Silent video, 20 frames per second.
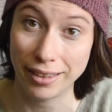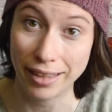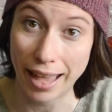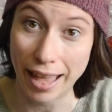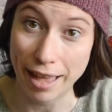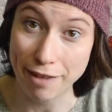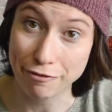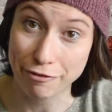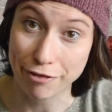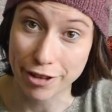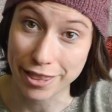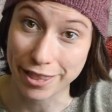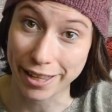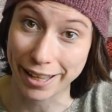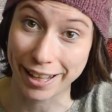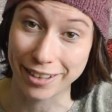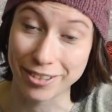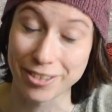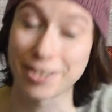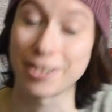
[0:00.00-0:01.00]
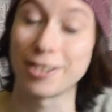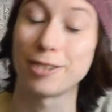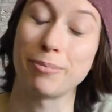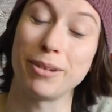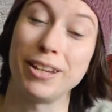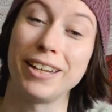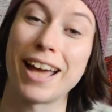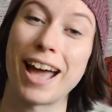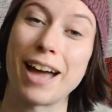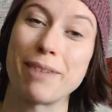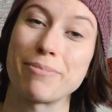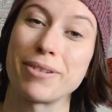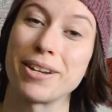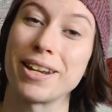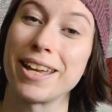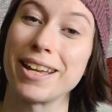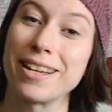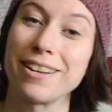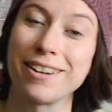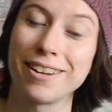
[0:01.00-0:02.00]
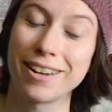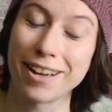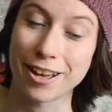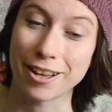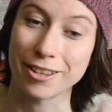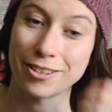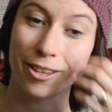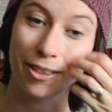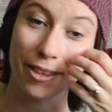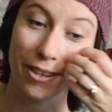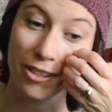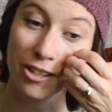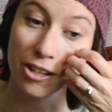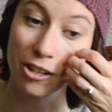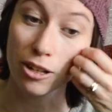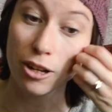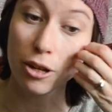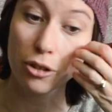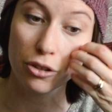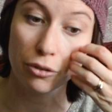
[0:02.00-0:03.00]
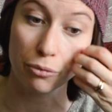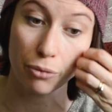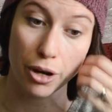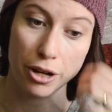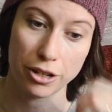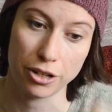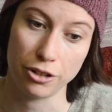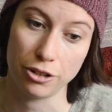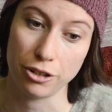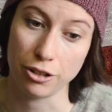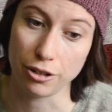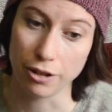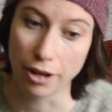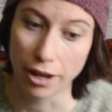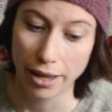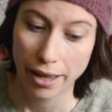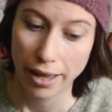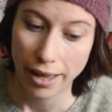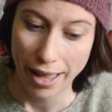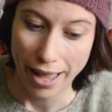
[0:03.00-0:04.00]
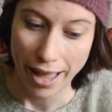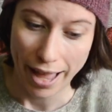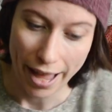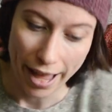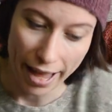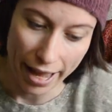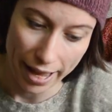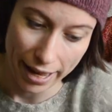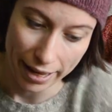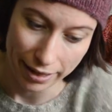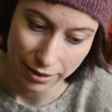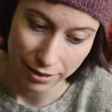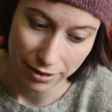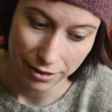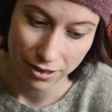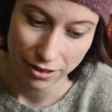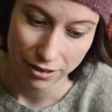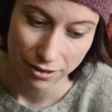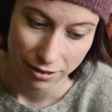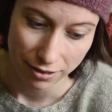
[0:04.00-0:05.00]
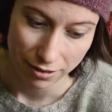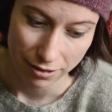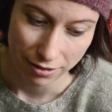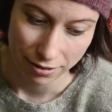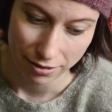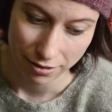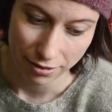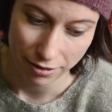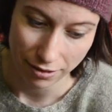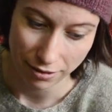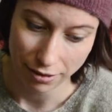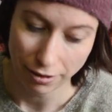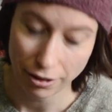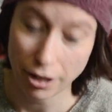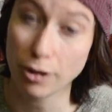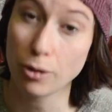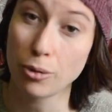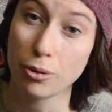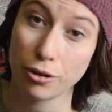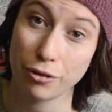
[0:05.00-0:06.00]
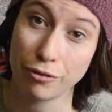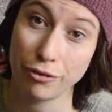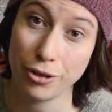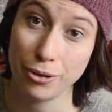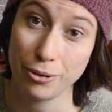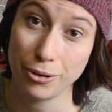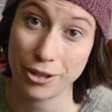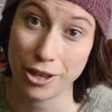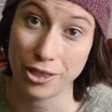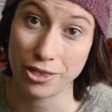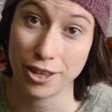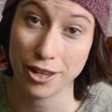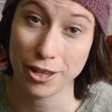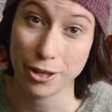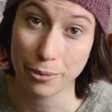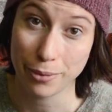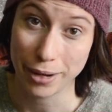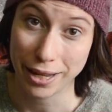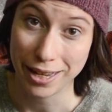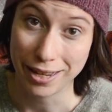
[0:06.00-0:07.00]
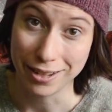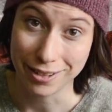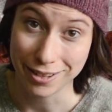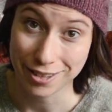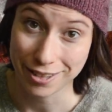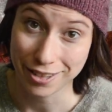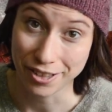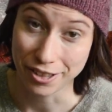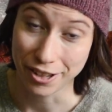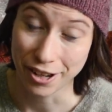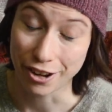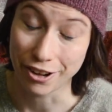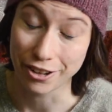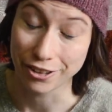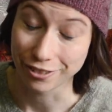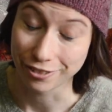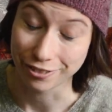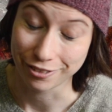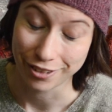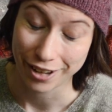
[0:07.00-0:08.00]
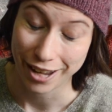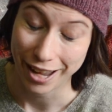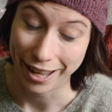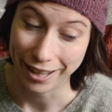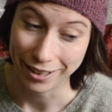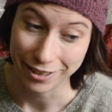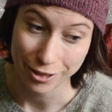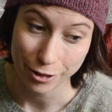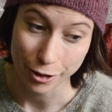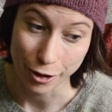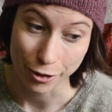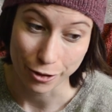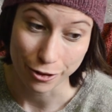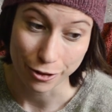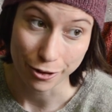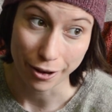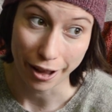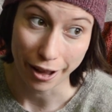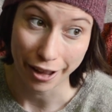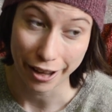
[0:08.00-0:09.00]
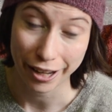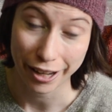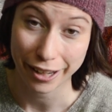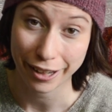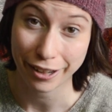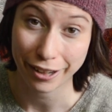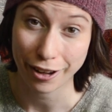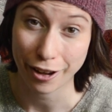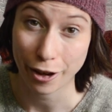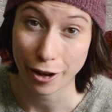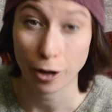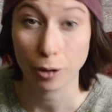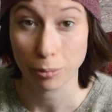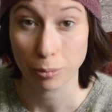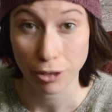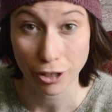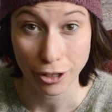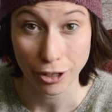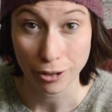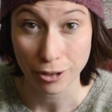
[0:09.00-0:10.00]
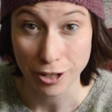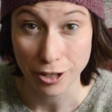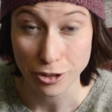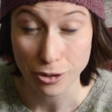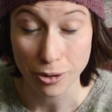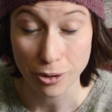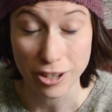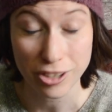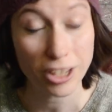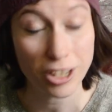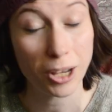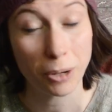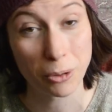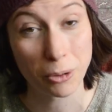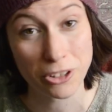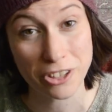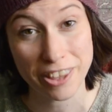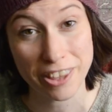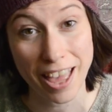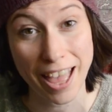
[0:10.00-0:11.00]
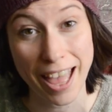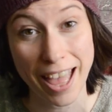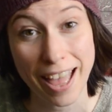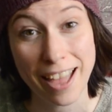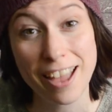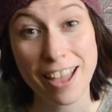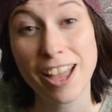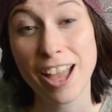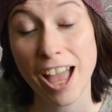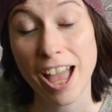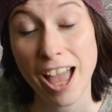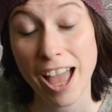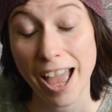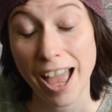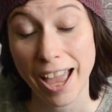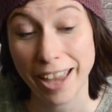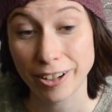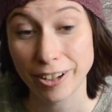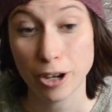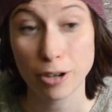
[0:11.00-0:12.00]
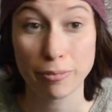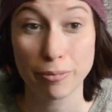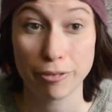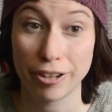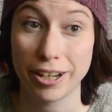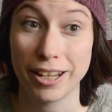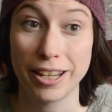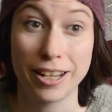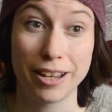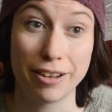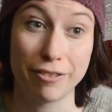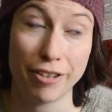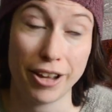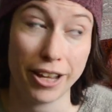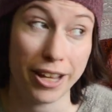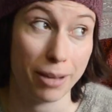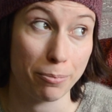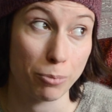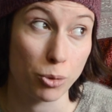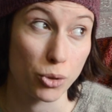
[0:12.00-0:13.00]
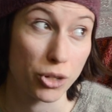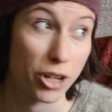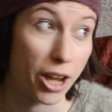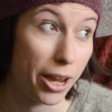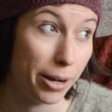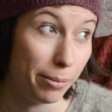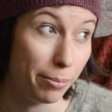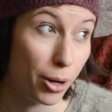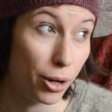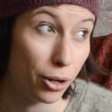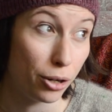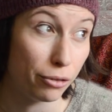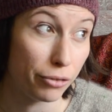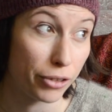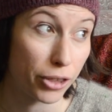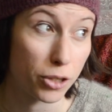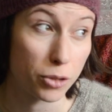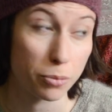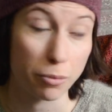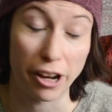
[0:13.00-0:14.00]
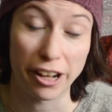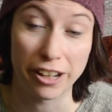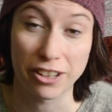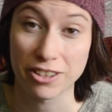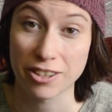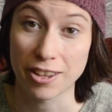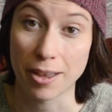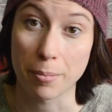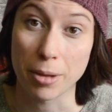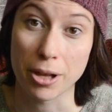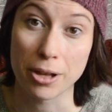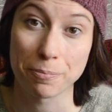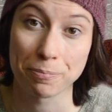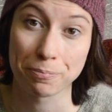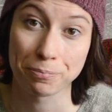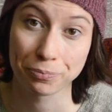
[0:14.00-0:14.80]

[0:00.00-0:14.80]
everything else has been happening. So there's still loads of work to do. And a lot of you said that you were keen to see the garden. And so I hope that you'll enjoy seeing what's there. And hopefully if I get more time over the spring and summer,